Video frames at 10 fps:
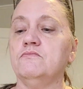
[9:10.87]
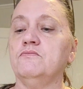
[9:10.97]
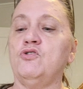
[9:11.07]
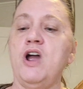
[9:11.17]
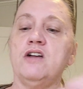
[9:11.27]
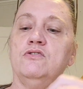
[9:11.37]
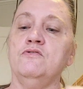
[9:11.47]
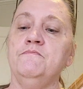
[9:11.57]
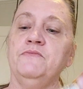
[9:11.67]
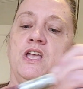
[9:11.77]

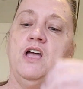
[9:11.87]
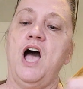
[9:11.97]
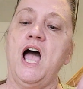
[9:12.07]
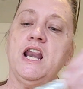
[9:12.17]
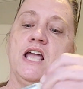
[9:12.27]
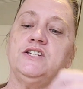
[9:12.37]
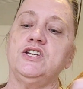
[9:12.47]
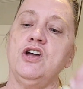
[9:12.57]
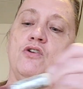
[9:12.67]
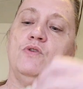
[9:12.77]
Crackle, I like to
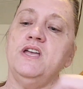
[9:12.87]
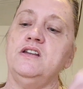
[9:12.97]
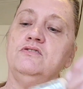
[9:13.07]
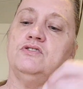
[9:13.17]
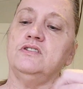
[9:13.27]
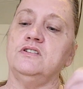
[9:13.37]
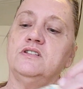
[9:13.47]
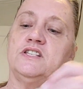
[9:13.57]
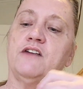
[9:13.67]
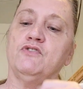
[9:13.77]
go in
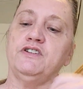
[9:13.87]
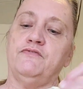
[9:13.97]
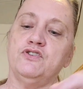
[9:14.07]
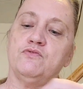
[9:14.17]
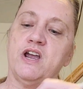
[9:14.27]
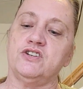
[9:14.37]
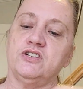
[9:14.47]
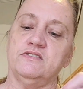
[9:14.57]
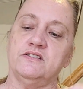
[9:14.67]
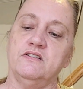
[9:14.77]
several different
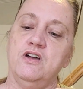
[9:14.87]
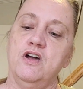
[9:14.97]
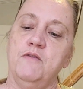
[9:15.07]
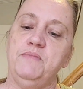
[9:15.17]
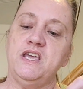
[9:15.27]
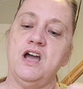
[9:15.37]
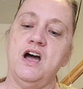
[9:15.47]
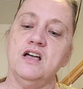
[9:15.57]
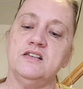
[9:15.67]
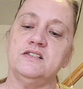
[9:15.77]
directions,
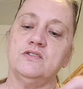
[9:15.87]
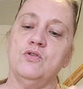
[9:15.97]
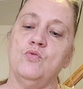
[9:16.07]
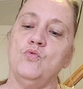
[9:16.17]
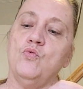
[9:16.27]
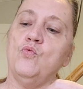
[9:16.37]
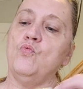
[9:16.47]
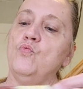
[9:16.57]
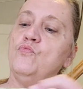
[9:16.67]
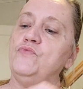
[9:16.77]
because
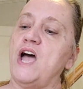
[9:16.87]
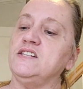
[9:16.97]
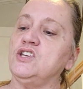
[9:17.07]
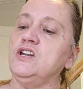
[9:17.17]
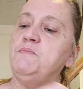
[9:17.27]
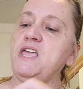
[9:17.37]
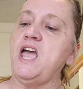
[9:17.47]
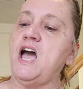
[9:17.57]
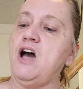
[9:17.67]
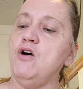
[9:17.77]
that's going to be
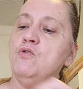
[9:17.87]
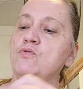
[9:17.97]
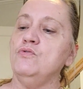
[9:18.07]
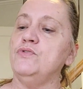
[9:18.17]
how